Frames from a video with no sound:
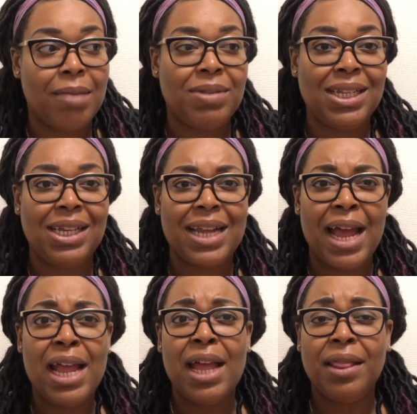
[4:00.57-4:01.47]
I'm seeing
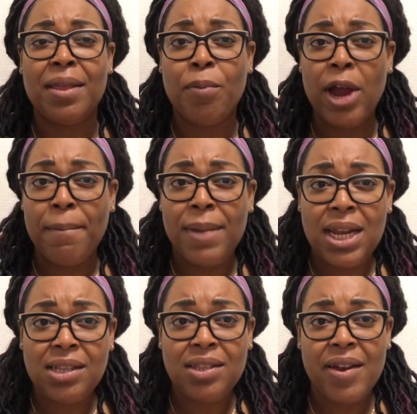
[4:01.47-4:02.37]
that the Prime
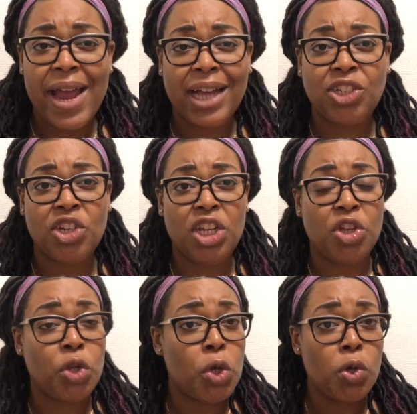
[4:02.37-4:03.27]
Minister actually
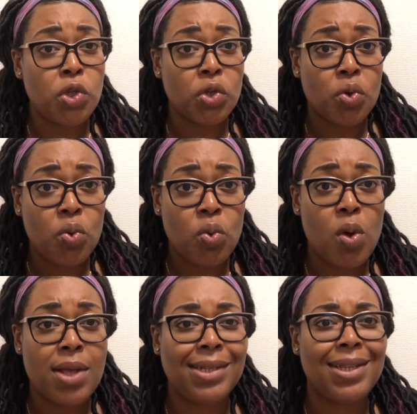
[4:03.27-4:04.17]
closed
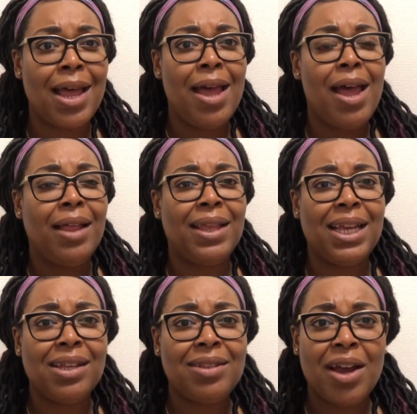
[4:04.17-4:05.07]
schools. The
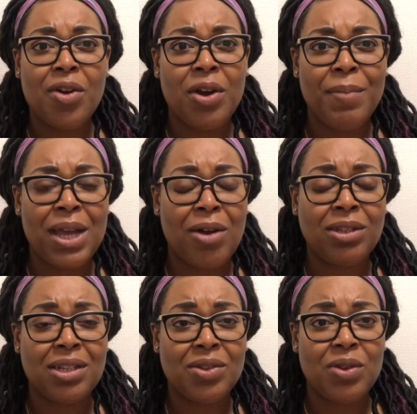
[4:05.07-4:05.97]
kids are going to be
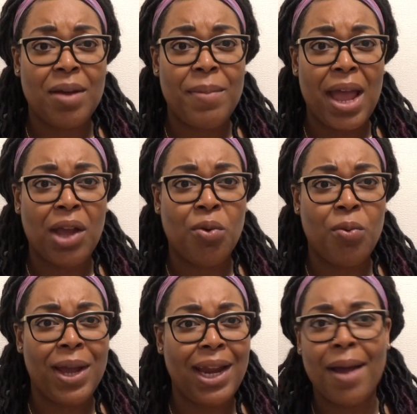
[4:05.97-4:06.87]
out of school. I'm like,
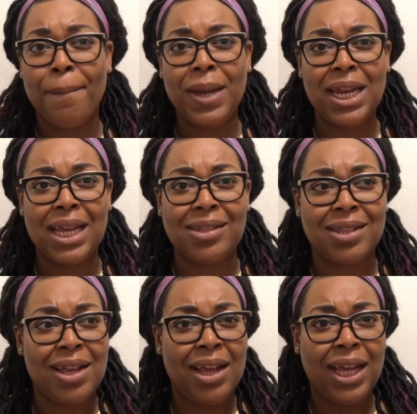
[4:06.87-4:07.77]
wait a
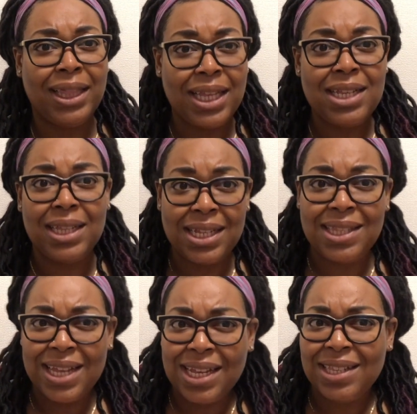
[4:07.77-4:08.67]
minute. This
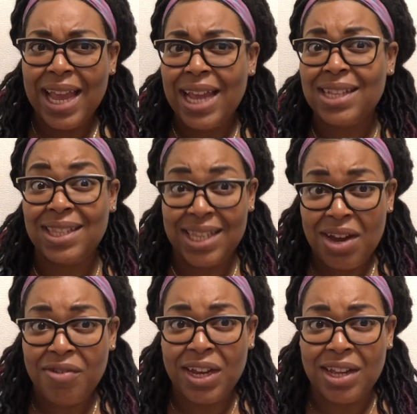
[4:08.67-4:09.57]
thing is getting
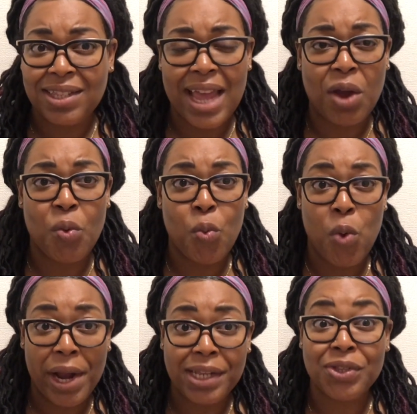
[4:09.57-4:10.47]
serious. Like,
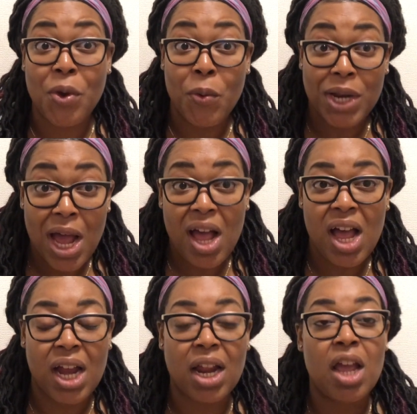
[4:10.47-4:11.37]
what is going
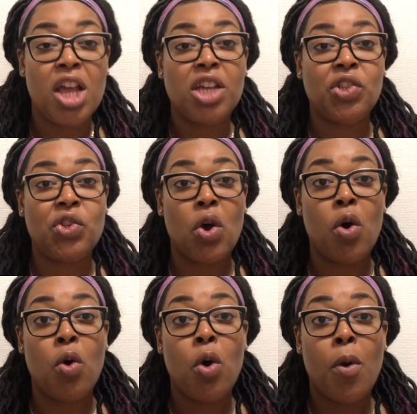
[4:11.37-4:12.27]
on?
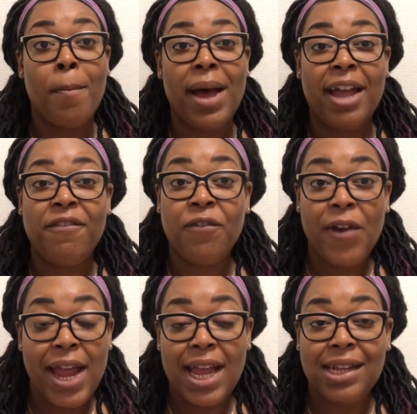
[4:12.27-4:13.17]
So my
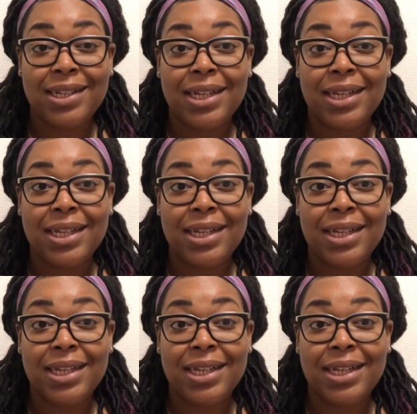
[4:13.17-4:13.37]
friend,